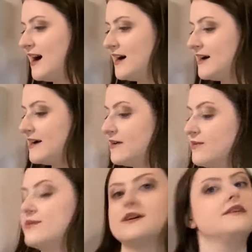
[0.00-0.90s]
I
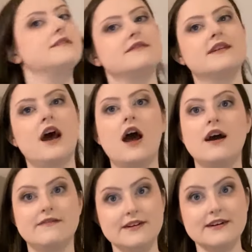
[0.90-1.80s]
was
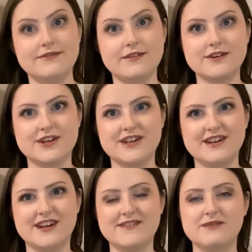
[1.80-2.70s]
very fortunate
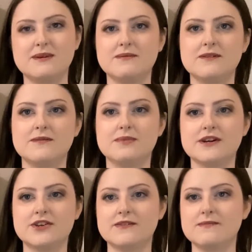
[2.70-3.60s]
enough to be able to
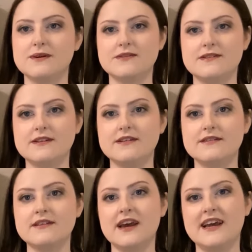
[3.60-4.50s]
purchase both of
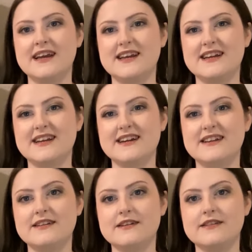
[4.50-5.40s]
these
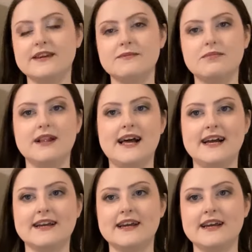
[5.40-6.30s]
in the
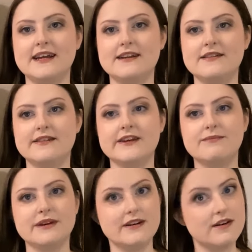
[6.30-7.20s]
black and the
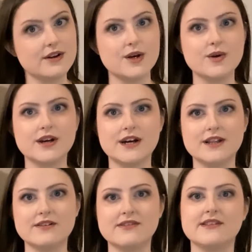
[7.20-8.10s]
Bianco
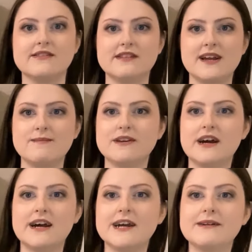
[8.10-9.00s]
colors at the same
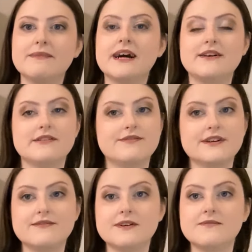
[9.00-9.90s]
time. I was
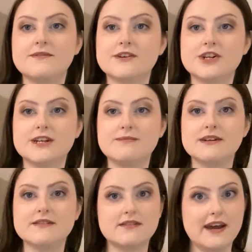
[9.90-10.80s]
very, very fortunate
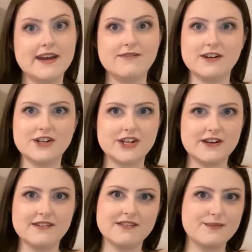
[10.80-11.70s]
because I have very
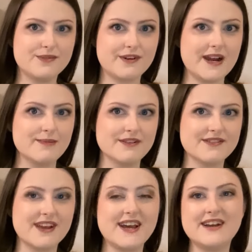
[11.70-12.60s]
generous subscribers.